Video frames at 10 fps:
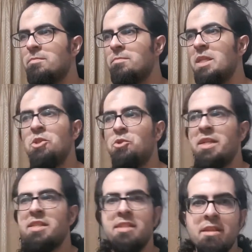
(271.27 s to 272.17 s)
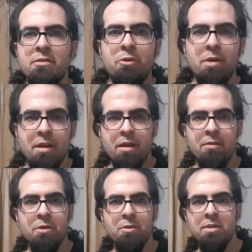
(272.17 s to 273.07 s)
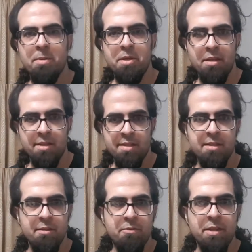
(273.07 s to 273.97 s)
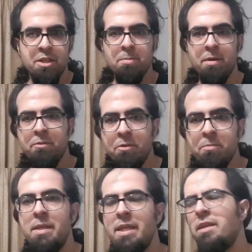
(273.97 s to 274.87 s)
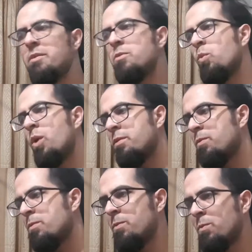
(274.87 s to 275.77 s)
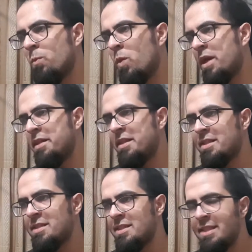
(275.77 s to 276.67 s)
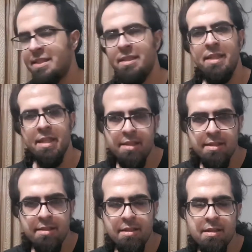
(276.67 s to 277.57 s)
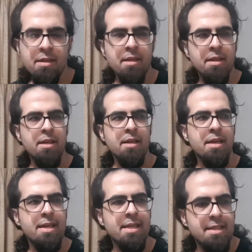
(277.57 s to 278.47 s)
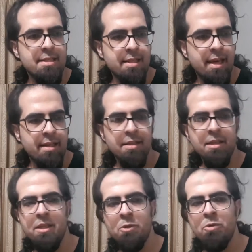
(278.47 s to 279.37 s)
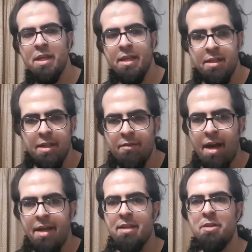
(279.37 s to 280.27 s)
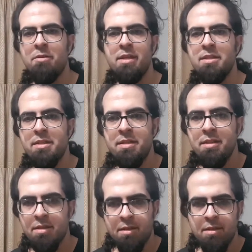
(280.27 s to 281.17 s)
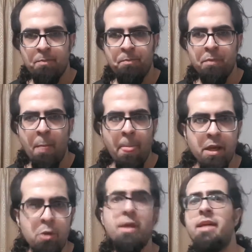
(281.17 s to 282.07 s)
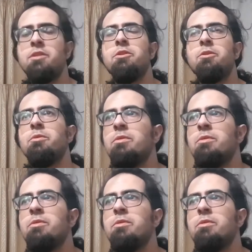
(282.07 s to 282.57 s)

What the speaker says: interesting for a lot of you, especially since they're French. But for me, what this CD is that you can, if I can do this, you can too.